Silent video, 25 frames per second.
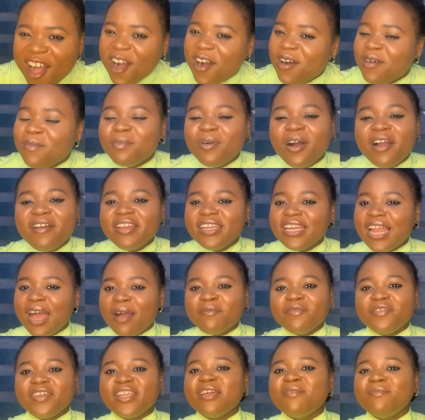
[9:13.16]
But really, I'm
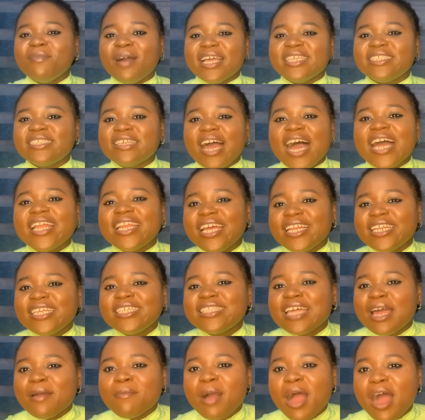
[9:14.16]
feeling myself, and
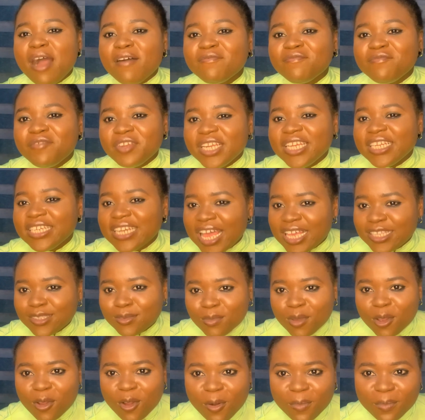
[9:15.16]
anytime I have really nice
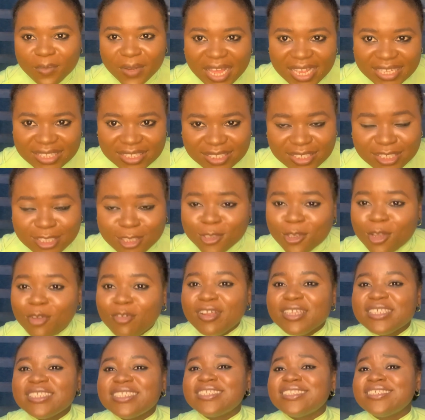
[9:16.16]
makeup like this, it's
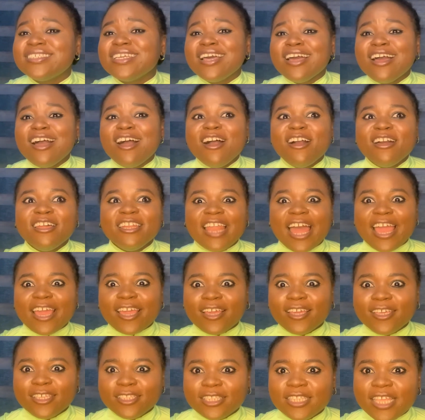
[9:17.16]
always like
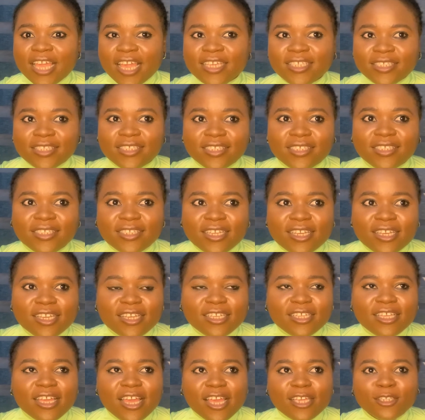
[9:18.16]
it takes
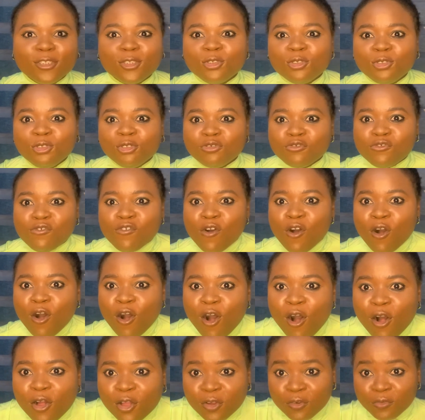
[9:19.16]
a
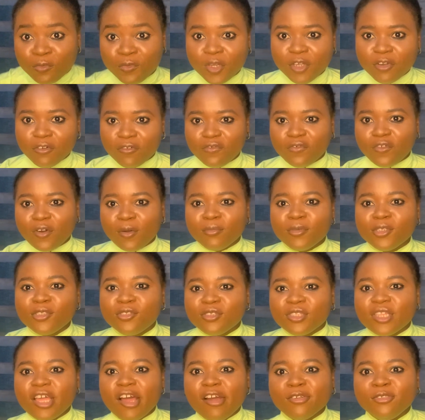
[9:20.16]
strong will for me to
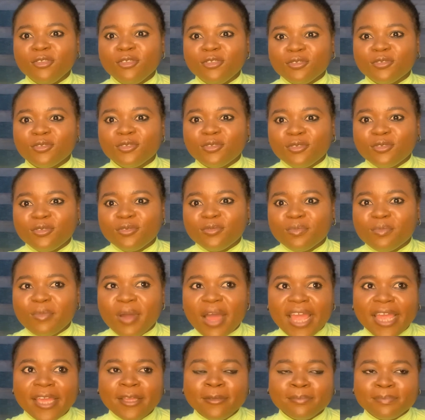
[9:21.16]
now use
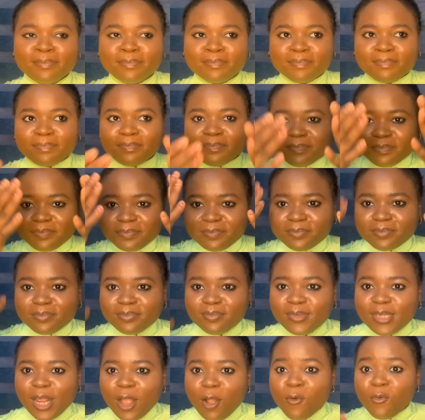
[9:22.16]
my
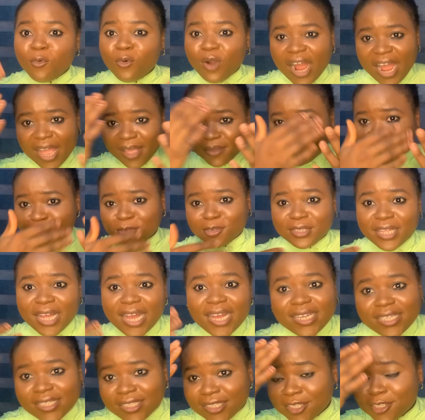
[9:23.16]
wipes to now
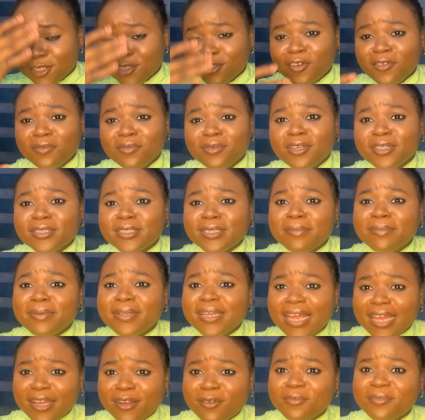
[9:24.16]
clean it up, because I'll be
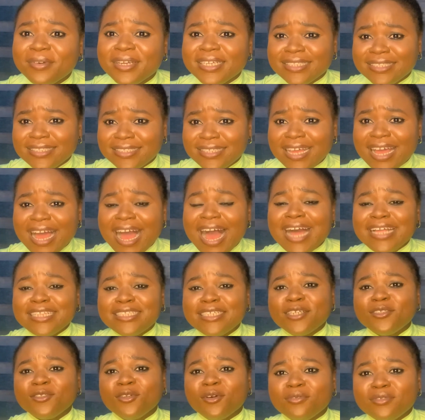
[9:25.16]
like, wait, at the
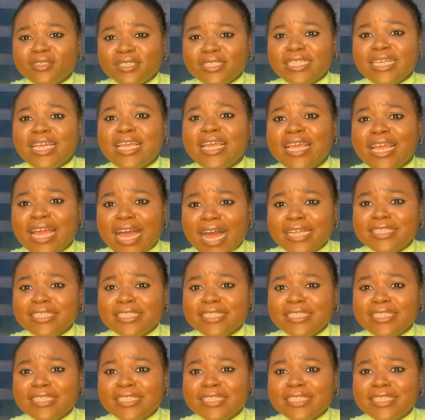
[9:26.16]
end of the day,